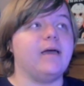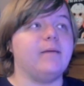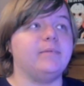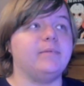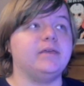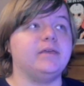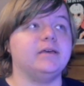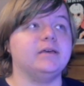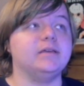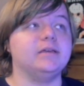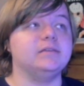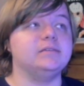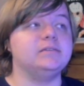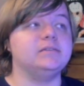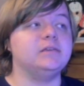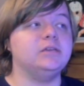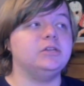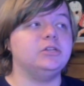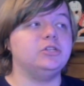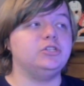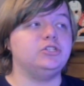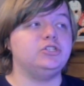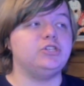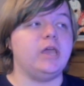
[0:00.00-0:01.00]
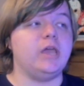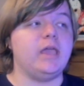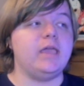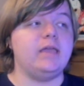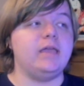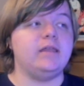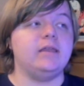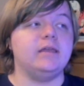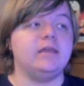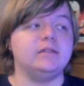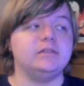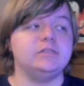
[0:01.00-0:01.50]
because
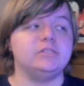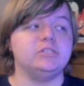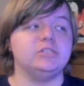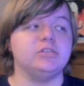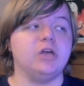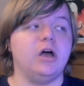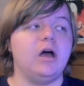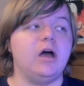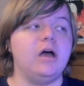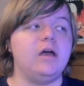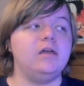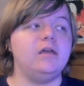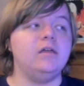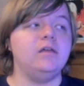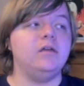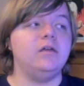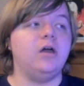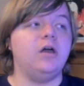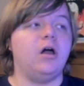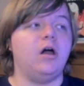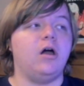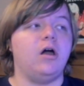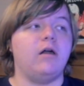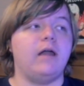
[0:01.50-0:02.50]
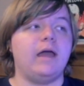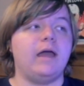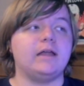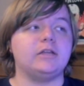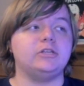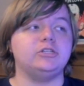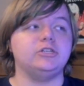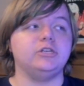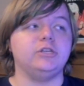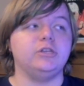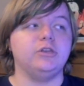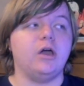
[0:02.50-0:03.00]
chain and saw are
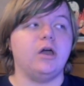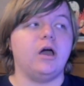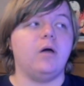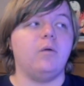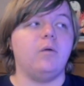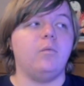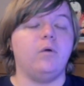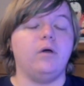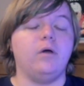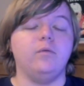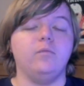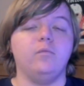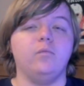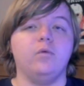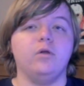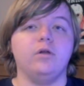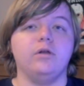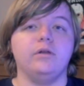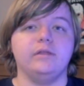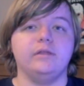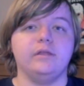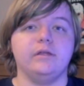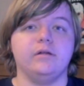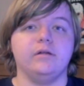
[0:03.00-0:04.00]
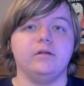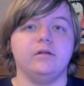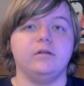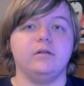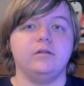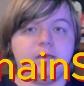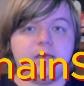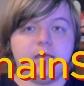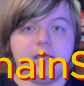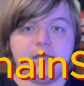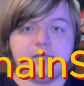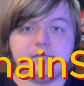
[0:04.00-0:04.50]
actually not one word here.
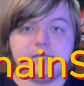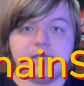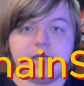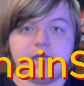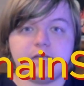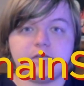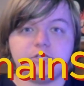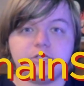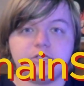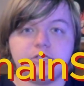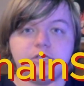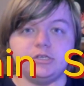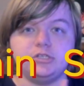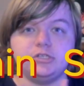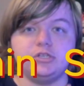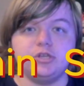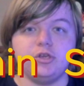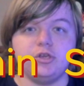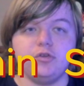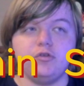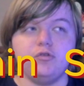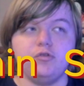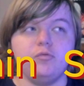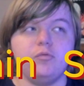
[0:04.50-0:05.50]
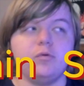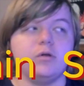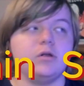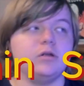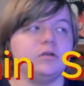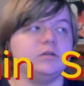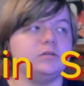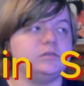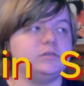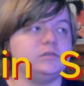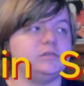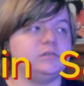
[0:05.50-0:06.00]
It's actually two
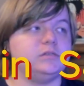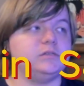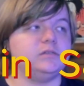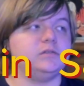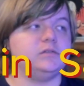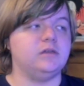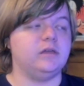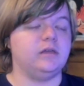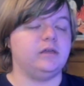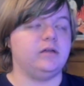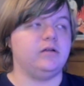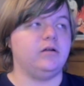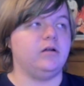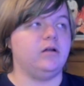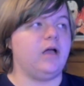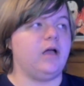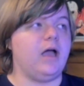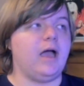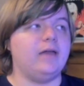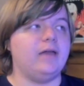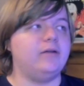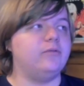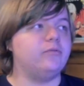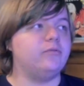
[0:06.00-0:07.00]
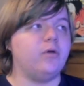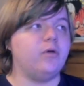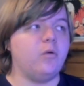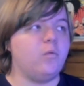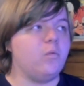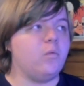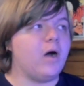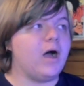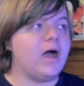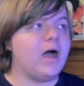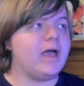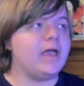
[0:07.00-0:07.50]
words here. I don't know
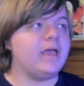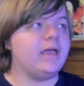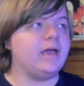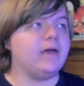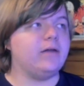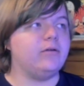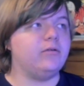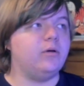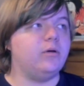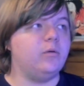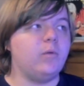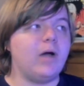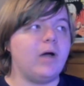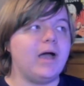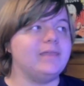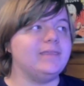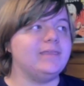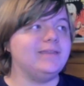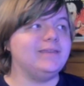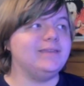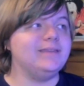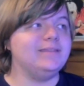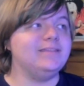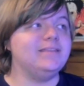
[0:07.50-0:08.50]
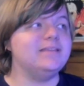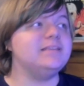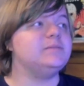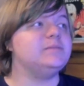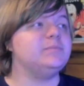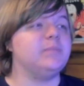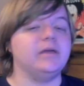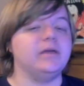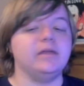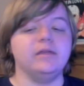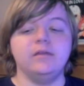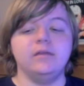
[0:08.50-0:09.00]
why they did this,
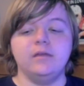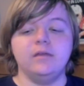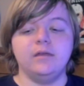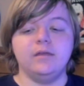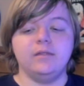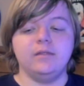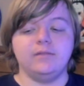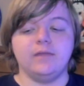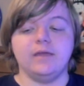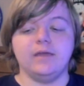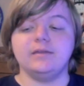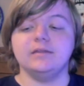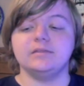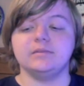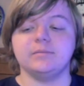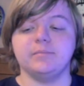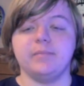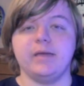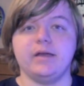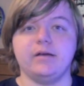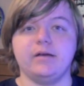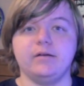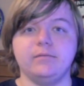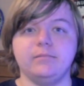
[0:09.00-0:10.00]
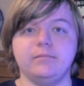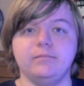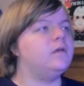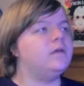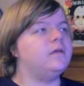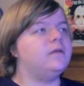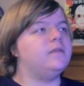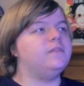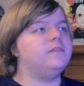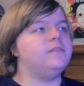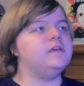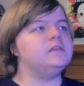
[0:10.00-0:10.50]
but that doesn't matter.
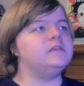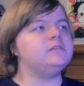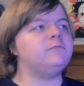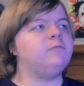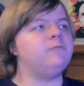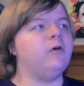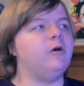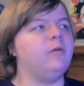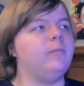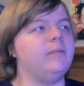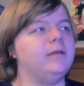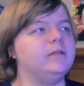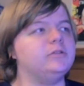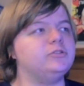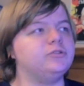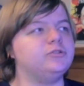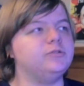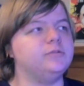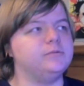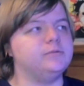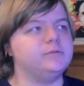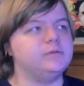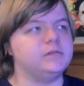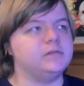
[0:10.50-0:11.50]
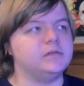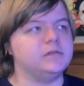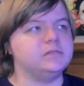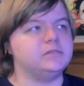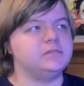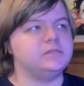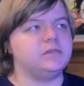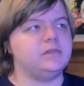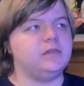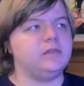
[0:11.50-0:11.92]
This film introduced us to the